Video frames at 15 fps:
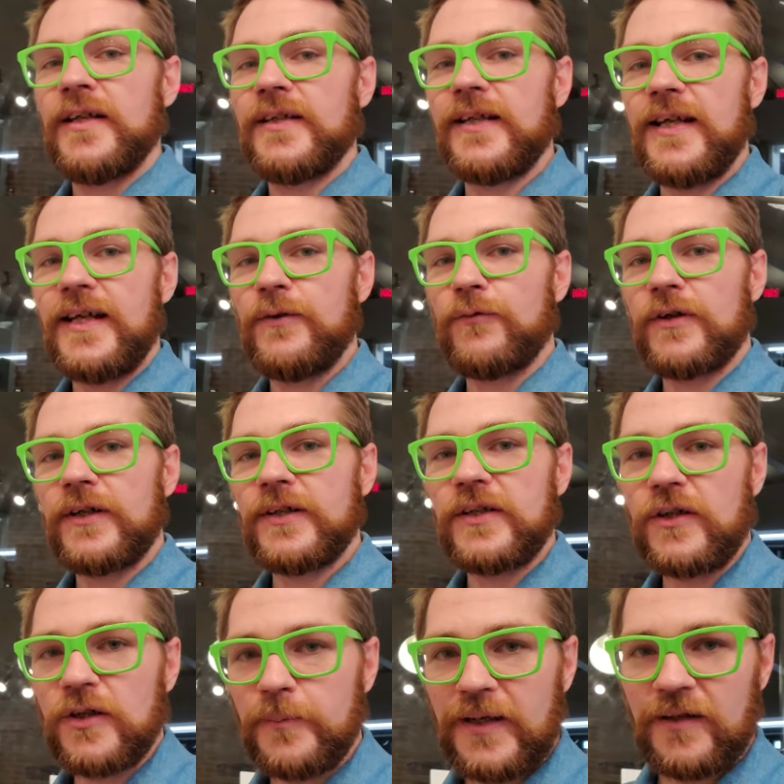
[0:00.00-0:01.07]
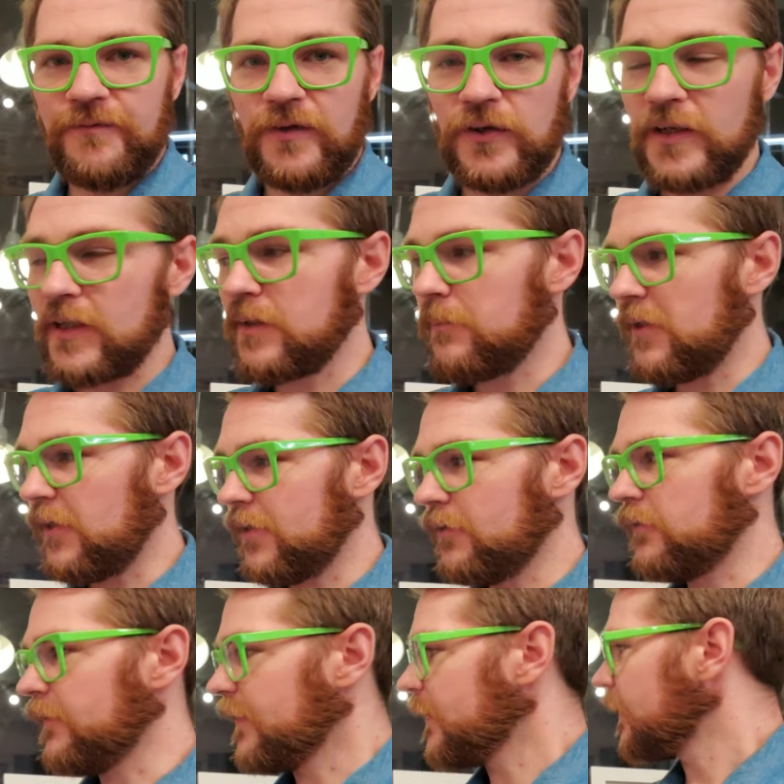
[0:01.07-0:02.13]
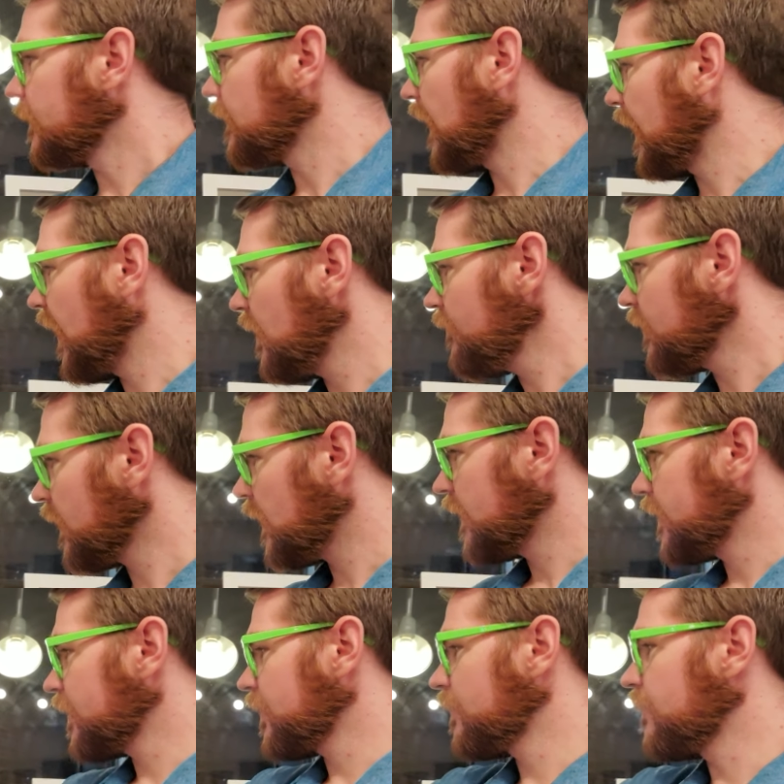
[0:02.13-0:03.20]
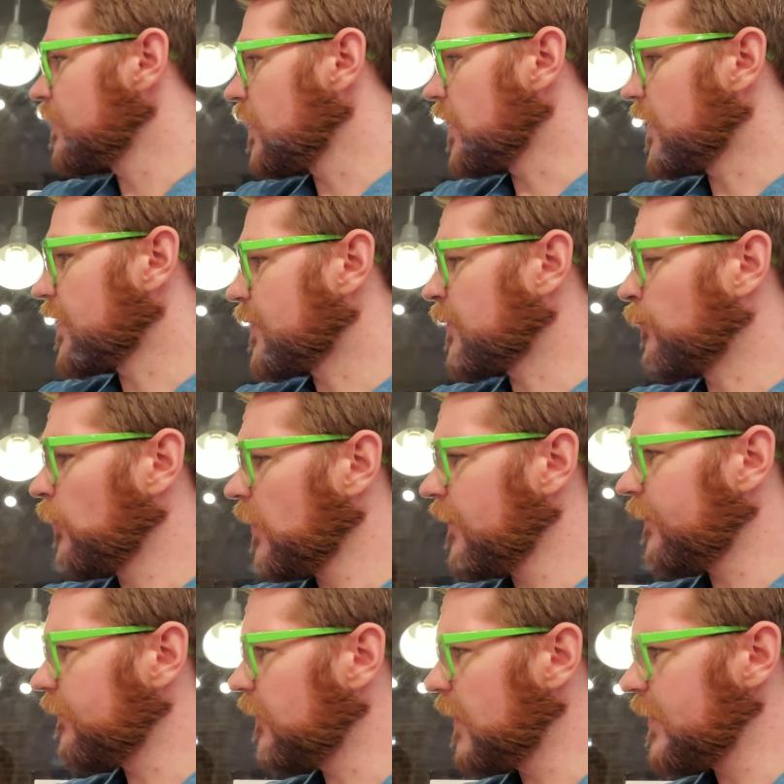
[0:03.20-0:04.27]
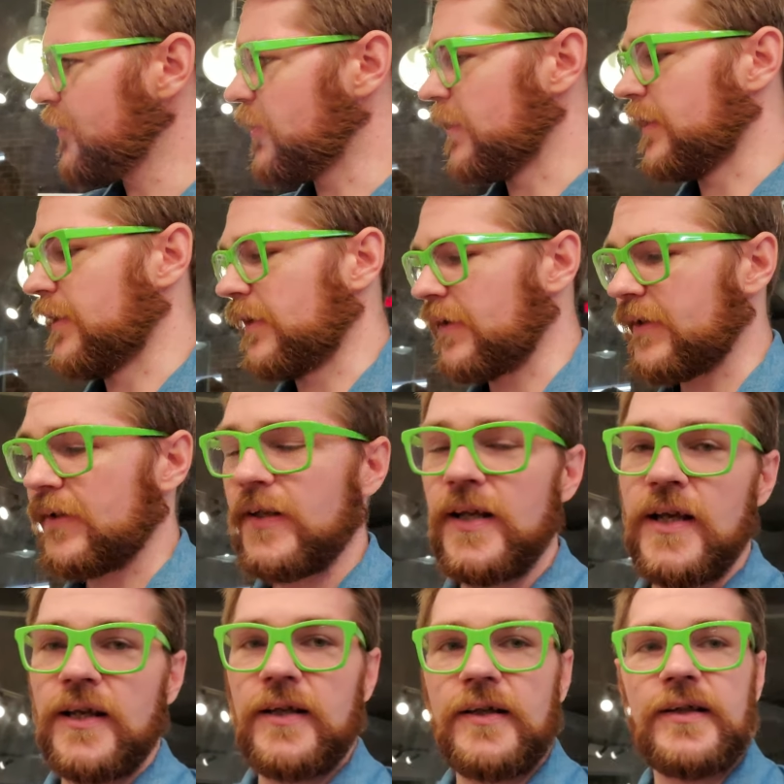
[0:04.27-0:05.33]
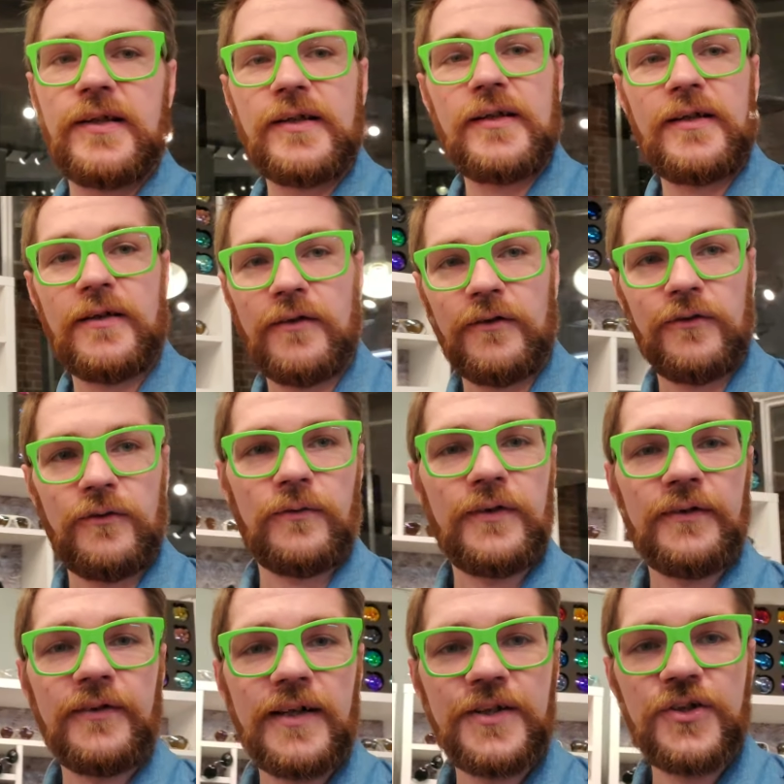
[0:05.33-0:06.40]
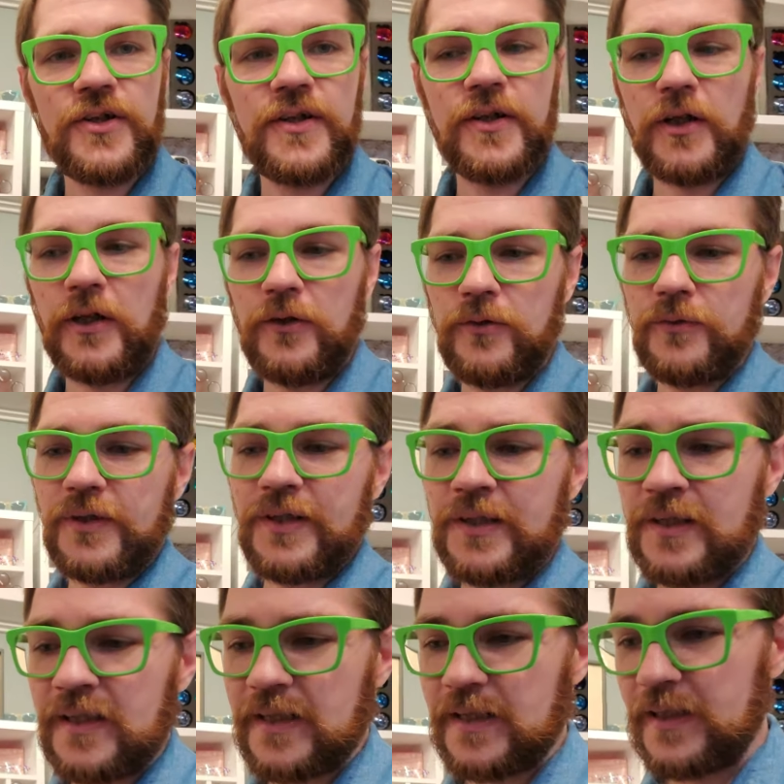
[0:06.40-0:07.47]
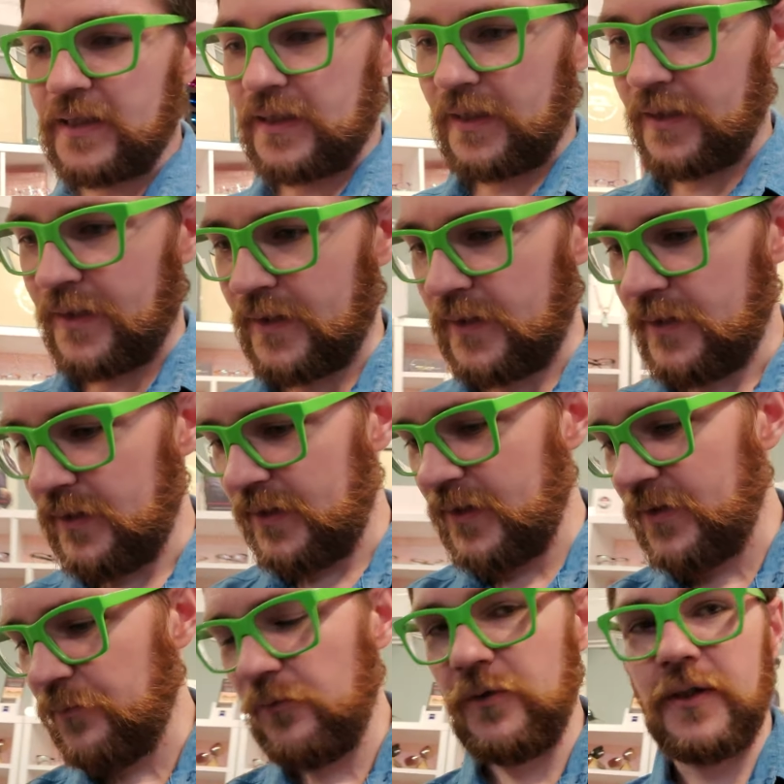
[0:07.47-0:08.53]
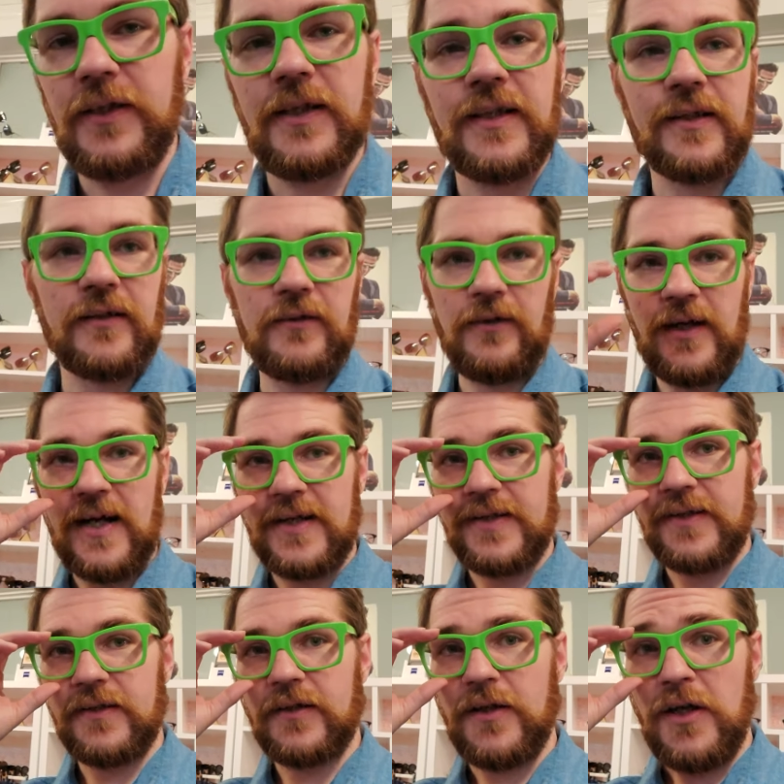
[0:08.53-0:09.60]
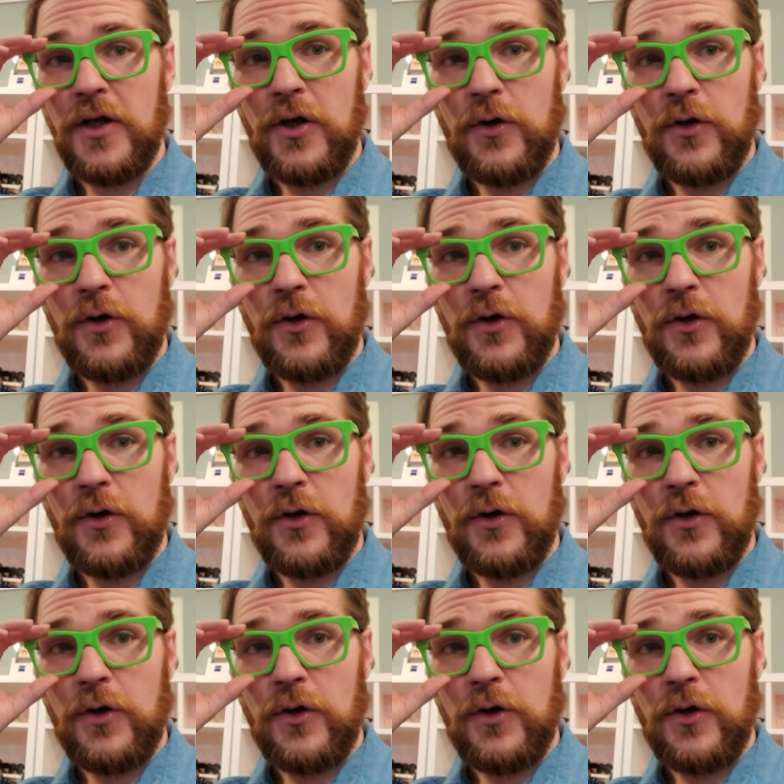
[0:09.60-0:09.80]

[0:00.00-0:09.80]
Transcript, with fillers: today we're going to talk about a Vuarnet model that I haven't got into yet. It's one of the Legends. So the Legend 06. This is one that's a classic.